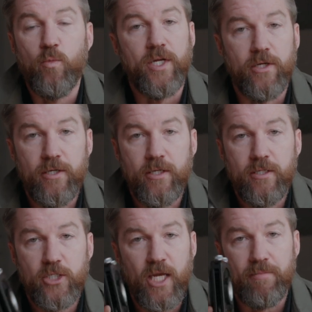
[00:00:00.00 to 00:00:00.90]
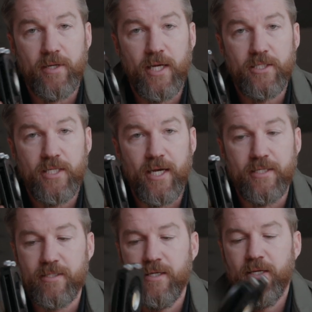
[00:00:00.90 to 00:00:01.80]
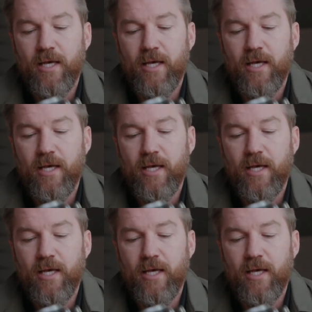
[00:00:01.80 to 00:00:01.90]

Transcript: weird shape and size.